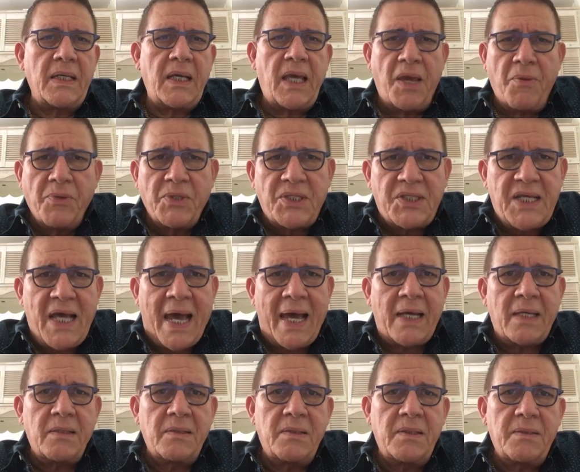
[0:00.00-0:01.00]
he was
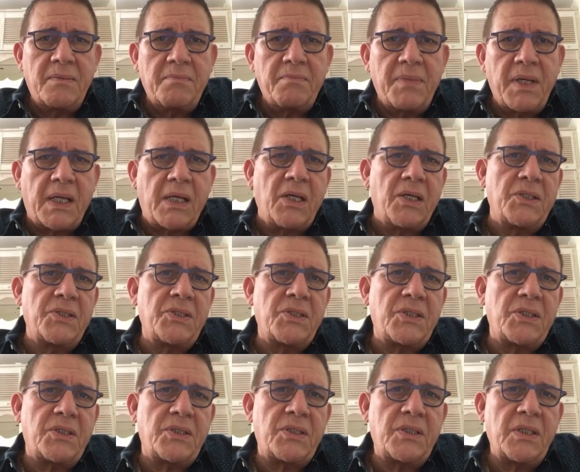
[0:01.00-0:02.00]
sad because
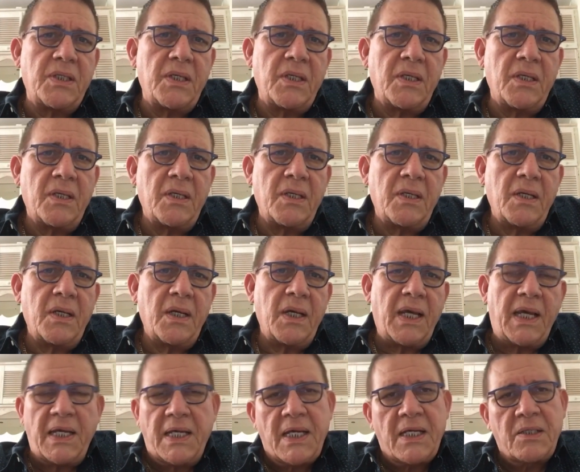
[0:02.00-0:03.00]

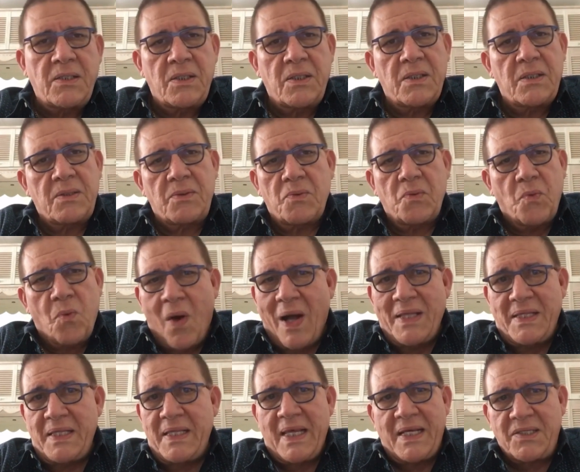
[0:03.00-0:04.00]
he didn't
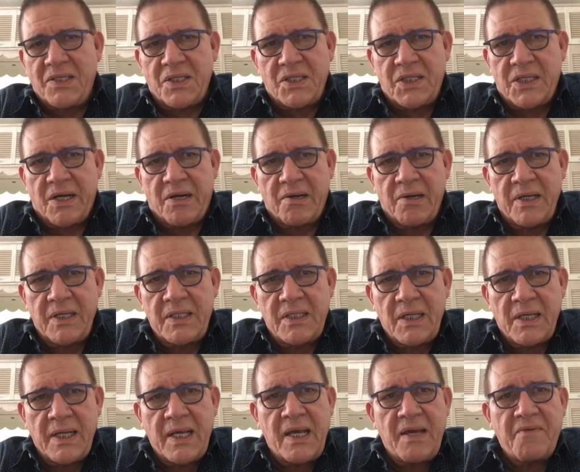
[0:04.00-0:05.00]
want necessarily to
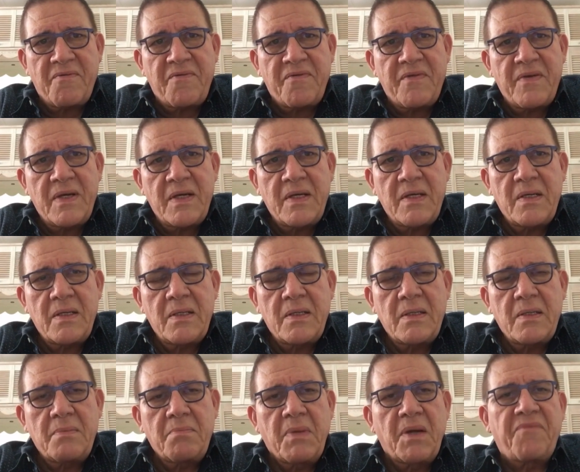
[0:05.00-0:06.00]
leave,
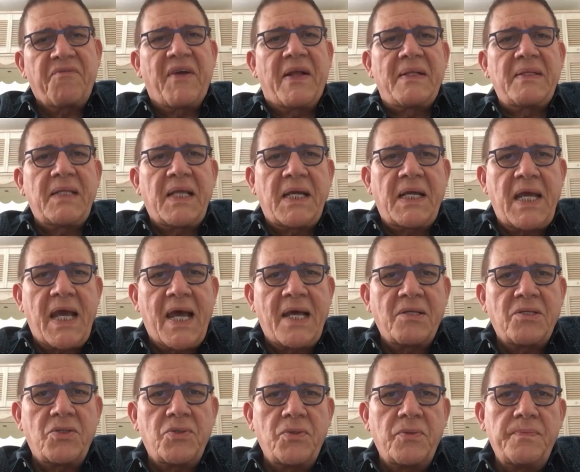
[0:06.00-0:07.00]
but felt that he had
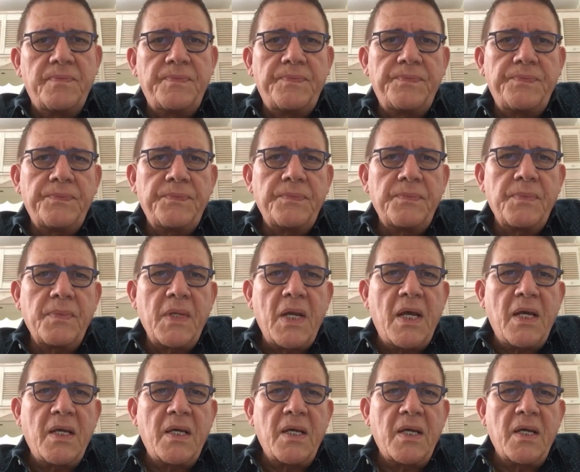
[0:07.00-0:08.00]
to.
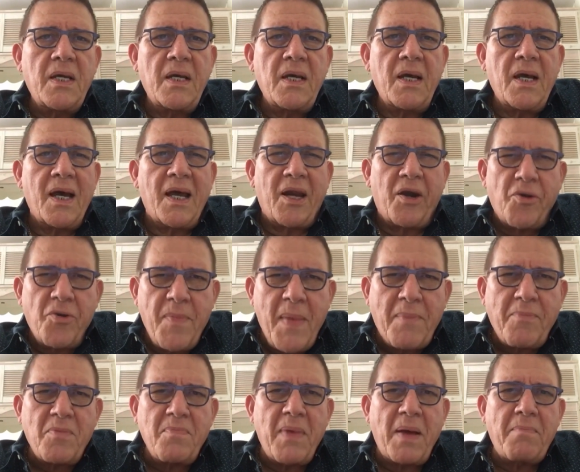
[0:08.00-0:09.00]
And I
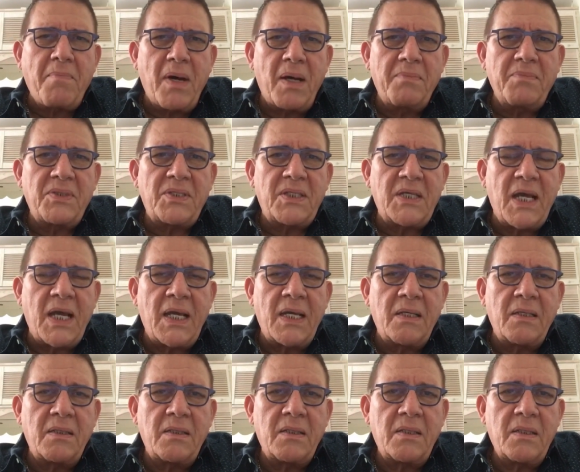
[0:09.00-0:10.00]
remember my mom
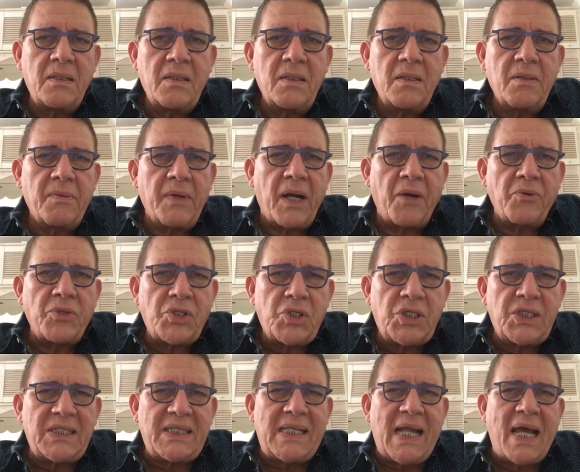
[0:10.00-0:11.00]
saying, when I was
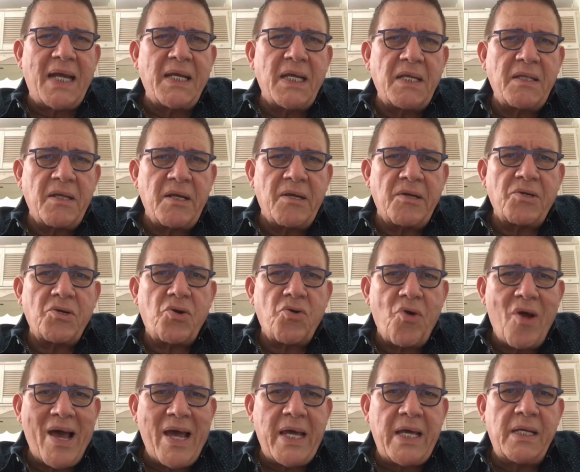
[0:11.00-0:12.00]
standing there and
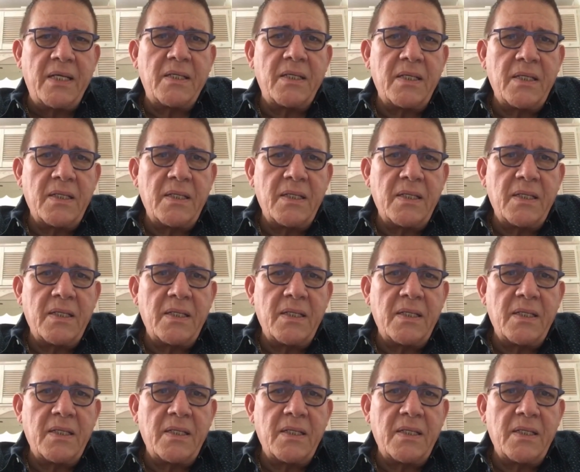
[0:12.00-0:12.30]
crying,